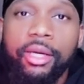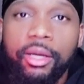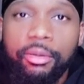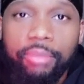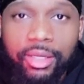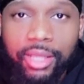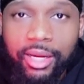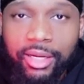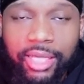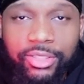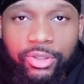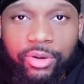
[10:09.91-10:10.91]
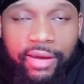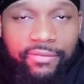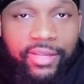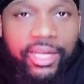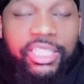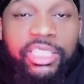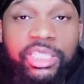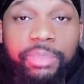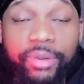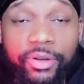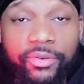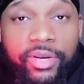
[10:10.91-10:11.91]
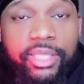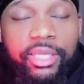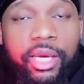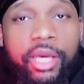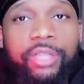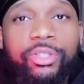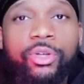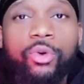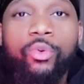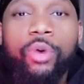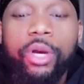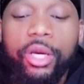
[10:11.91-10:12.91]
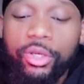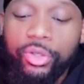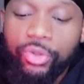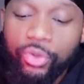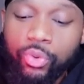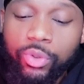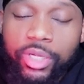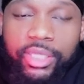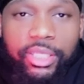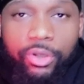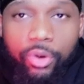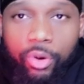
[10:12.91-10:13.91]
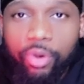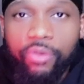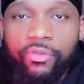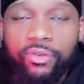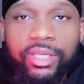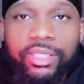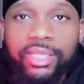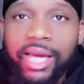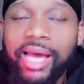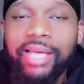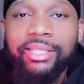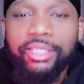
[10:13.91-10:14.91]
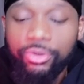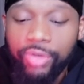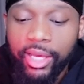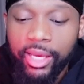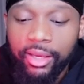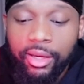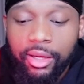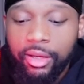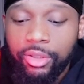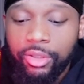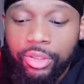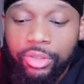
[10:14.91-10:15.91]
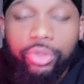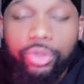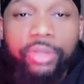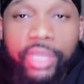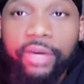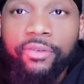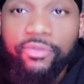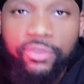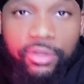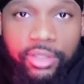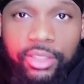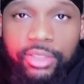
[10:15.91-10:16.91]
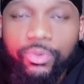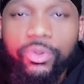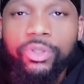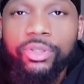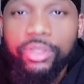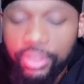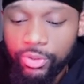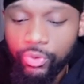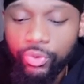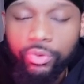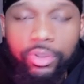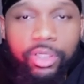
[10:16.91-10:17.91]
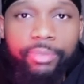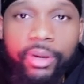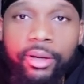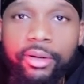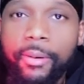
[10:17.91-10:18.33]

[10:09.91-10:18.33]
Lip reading: But a lot of guys don't have that experience. So you continue going for these guys and you dating for looks. You want your new dude to look better.